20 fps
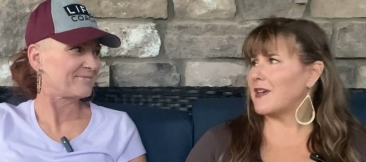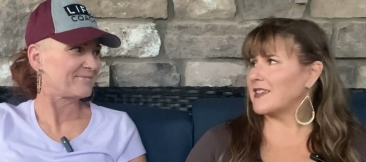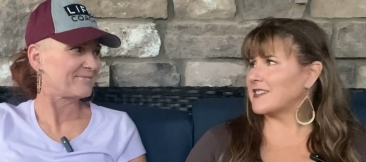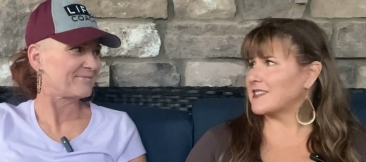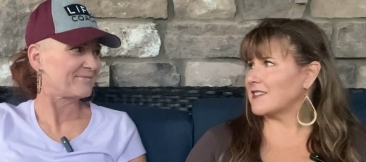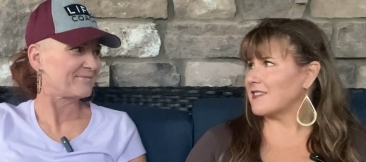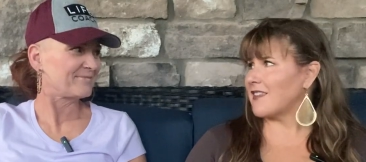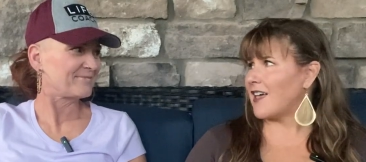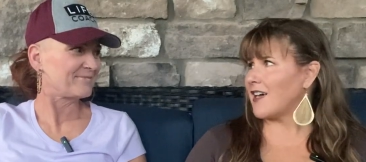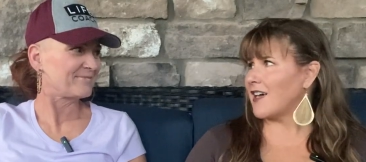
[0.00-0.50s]

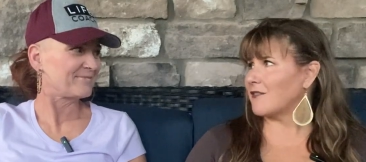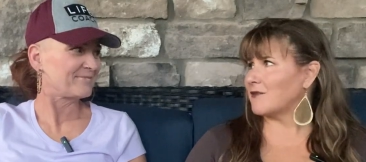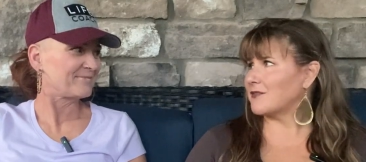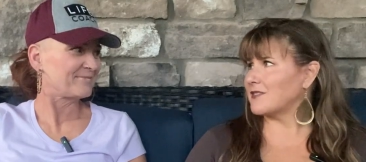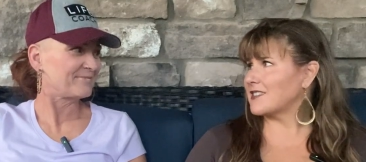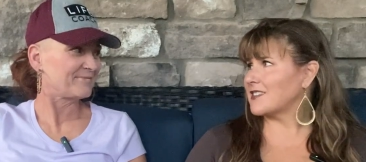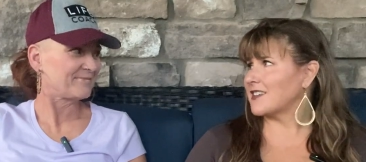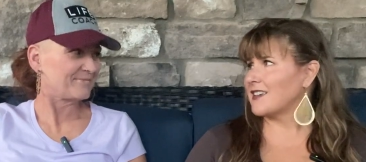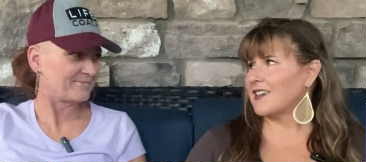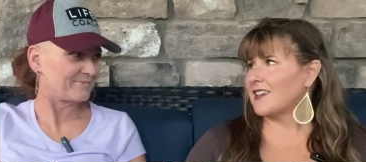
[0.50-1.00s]
Speaker 1: best
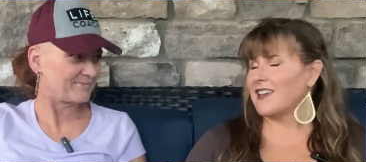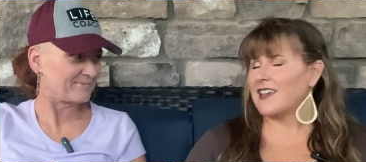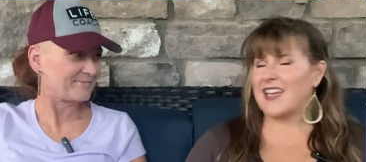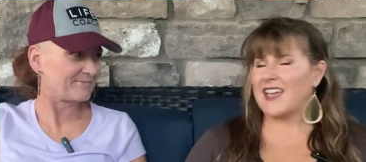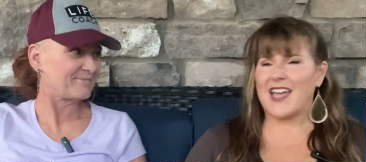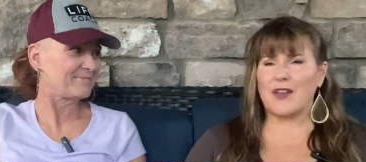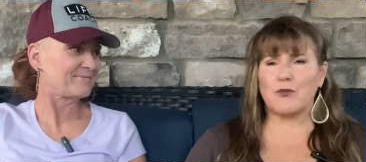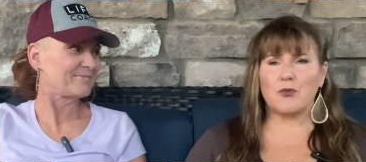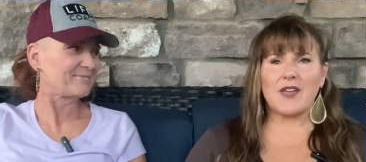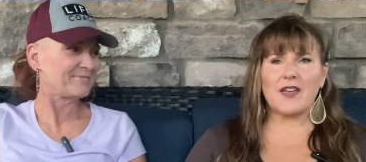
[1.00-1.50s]
lives
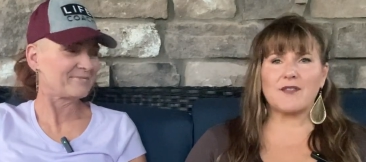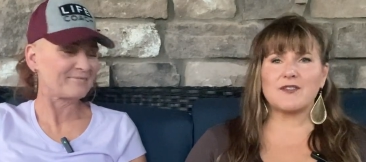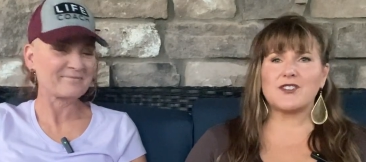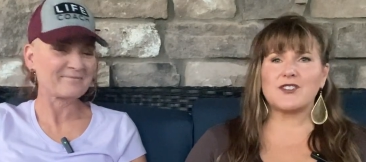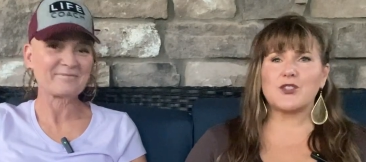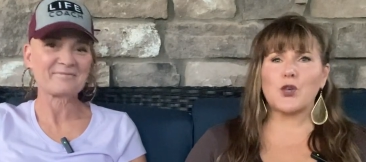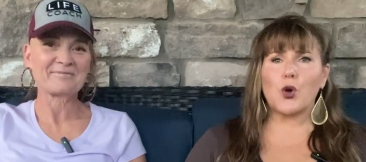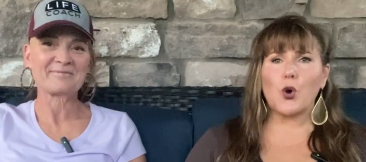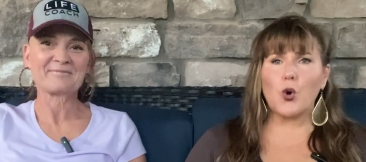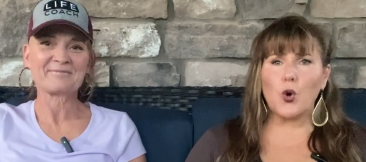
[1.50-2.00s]
and we have
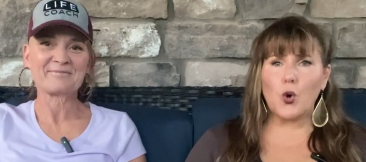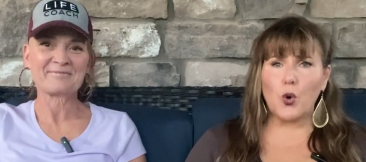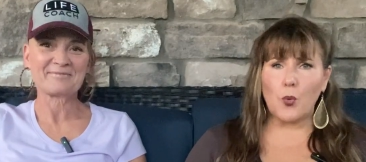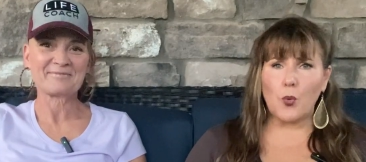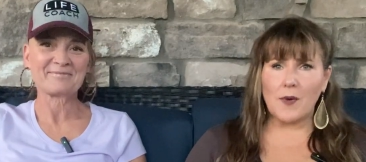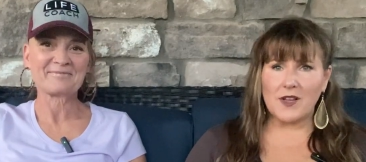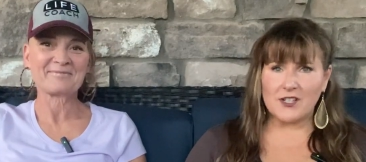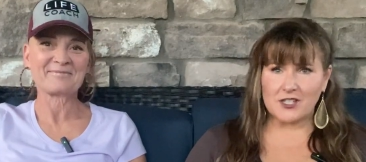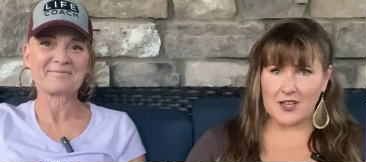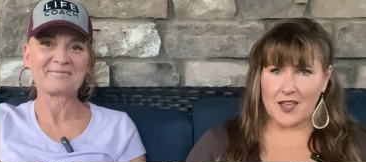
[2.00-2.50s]
so
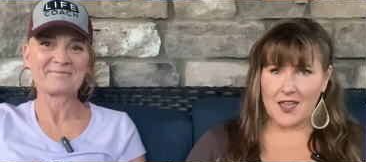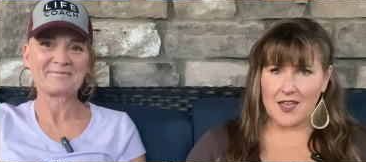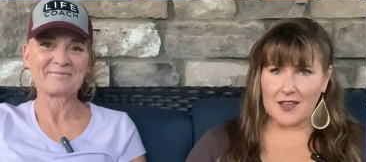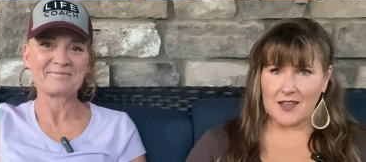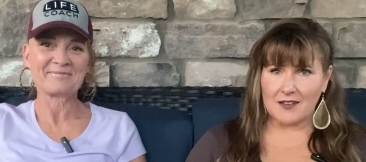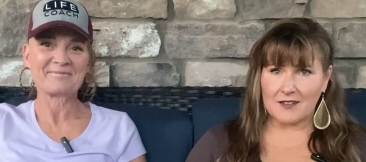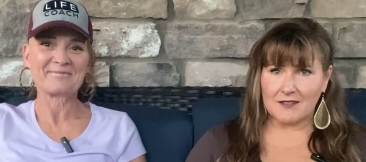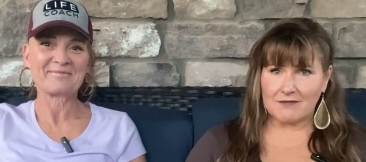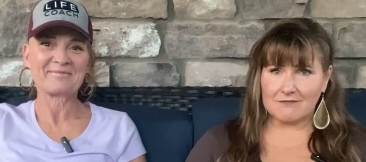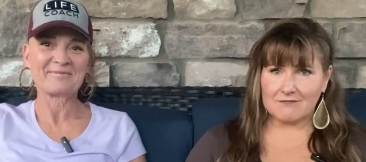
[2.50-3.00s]
much
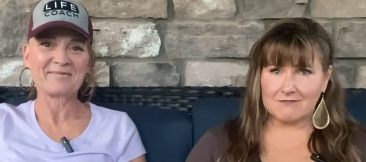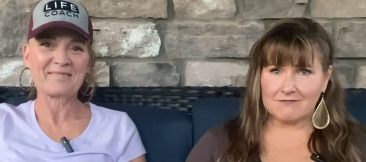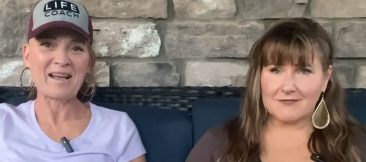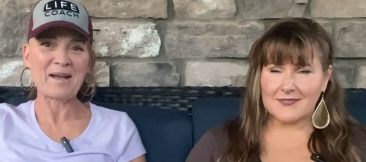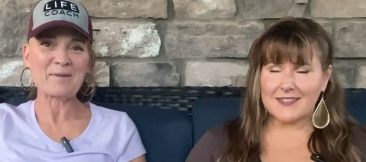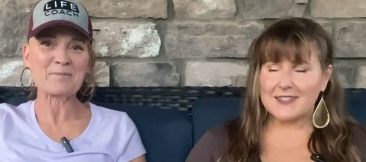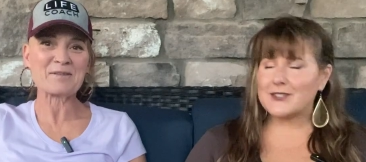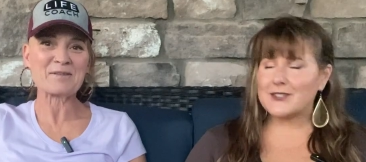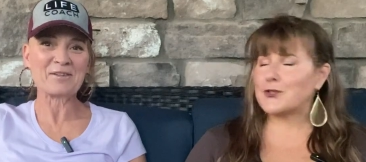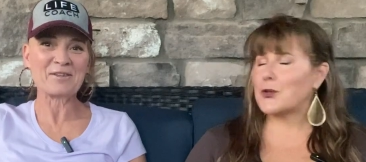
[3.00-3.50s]
ahead.
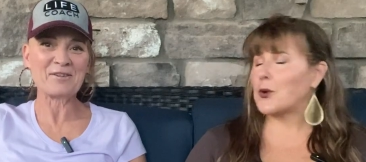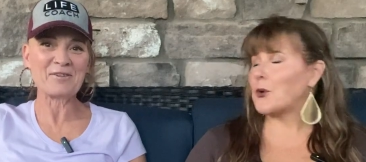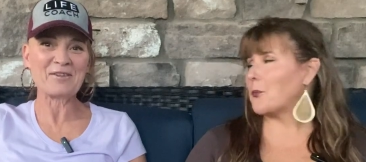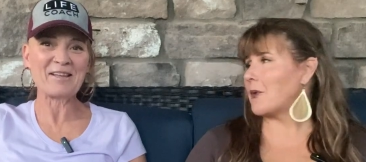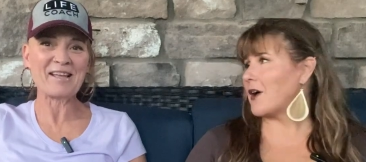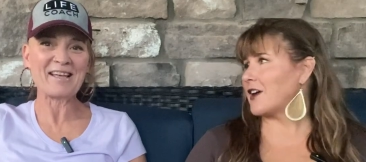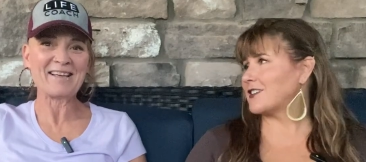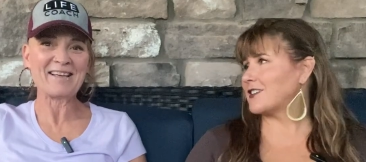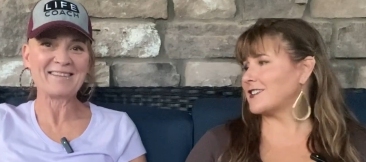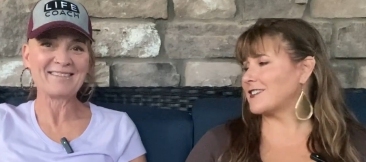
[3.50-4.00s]
Absolutely. So
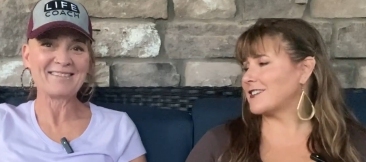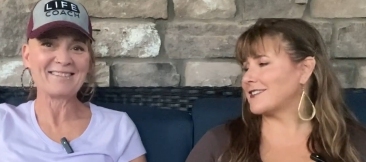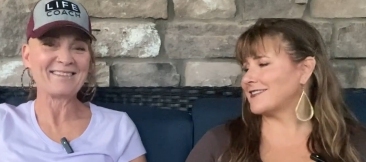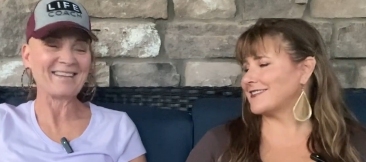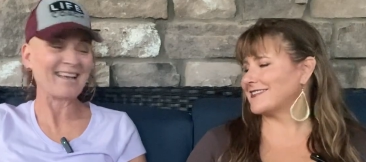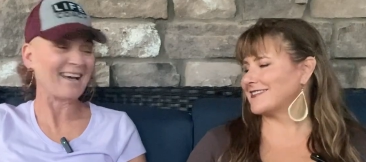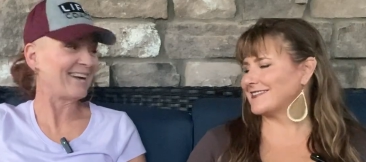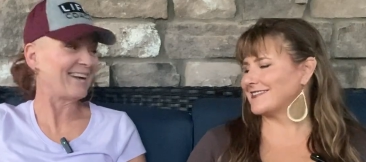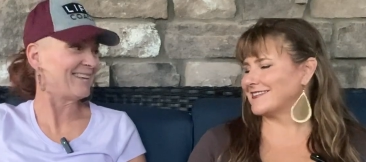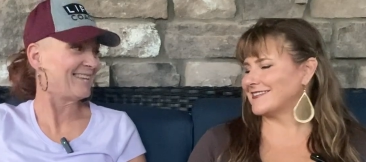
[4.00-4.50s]
much.
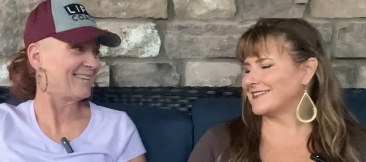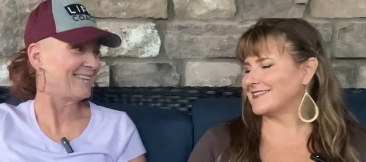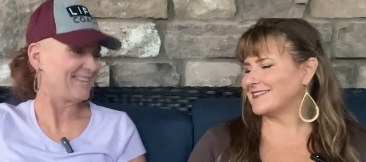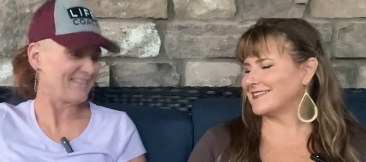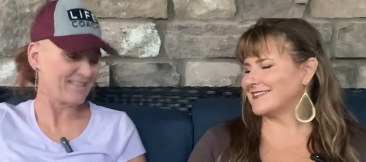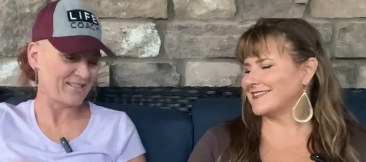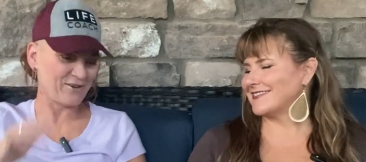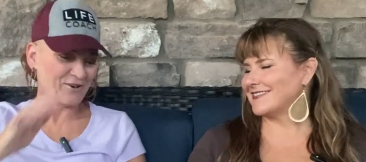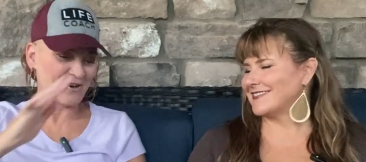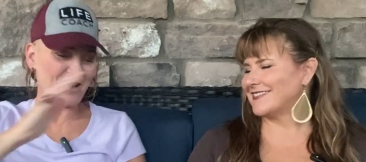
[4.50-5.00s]
Yeah.
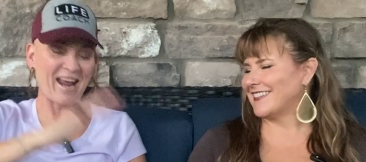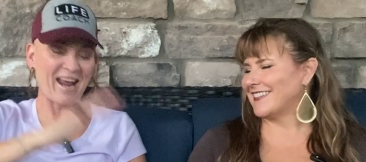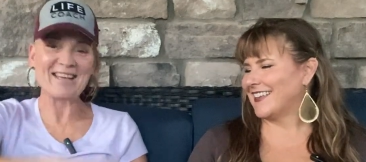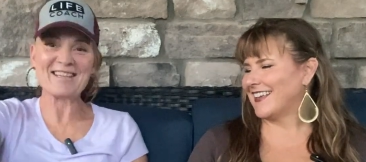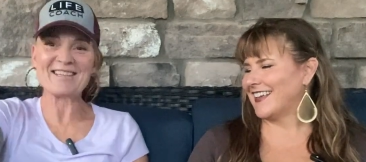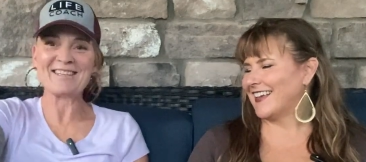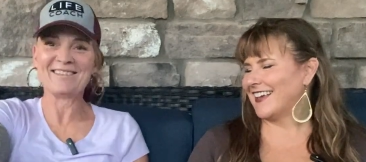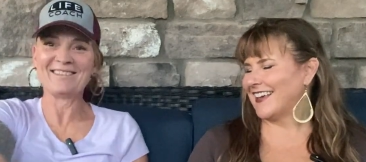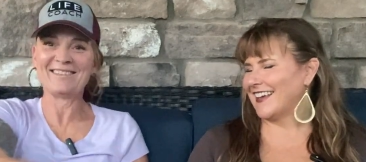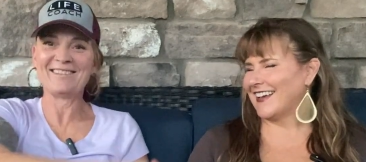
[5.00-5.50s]
It's
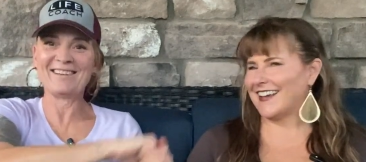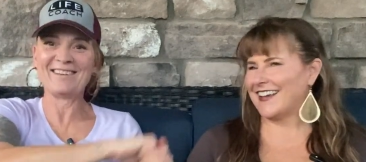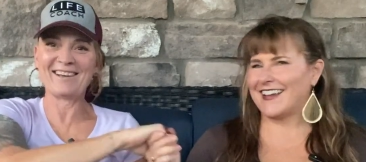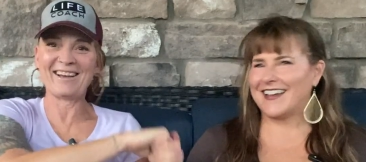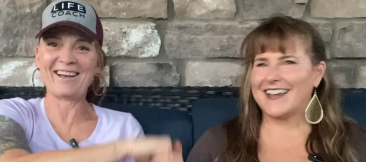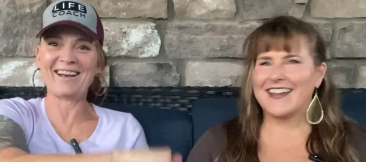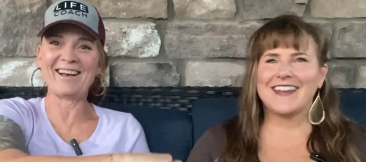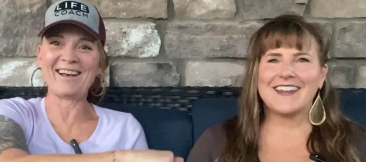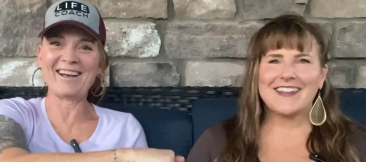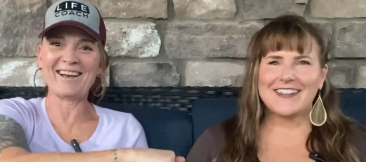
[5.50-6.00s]
great.
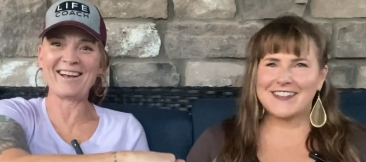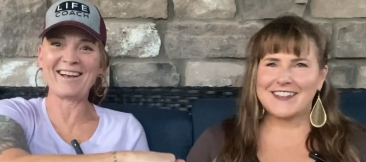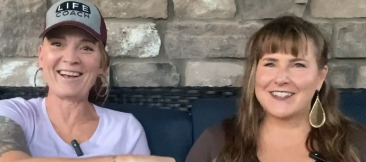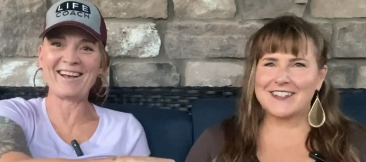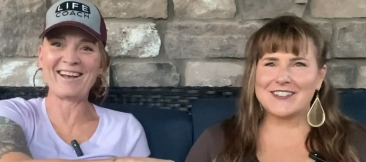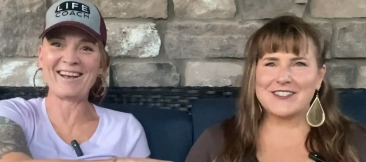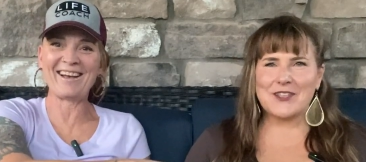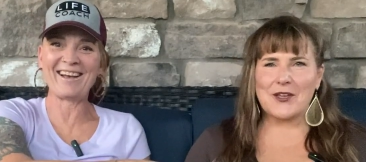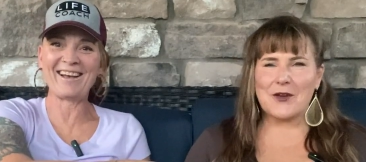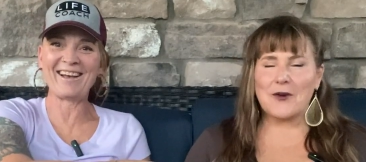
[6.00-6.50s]

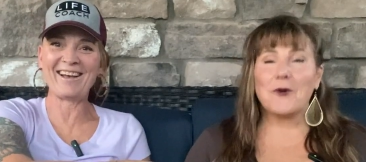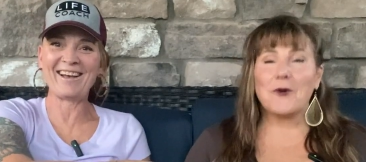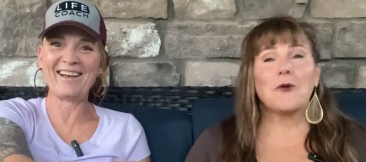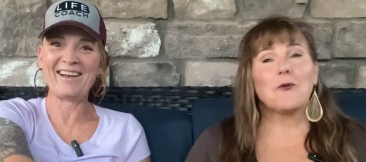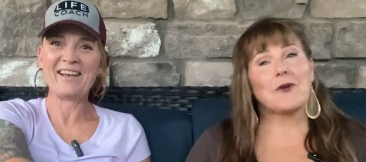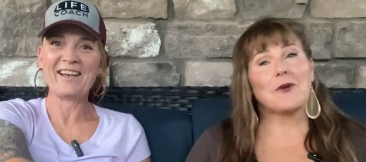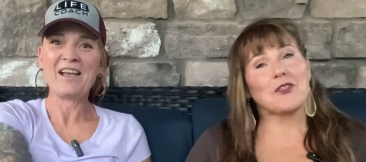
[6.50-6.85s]
so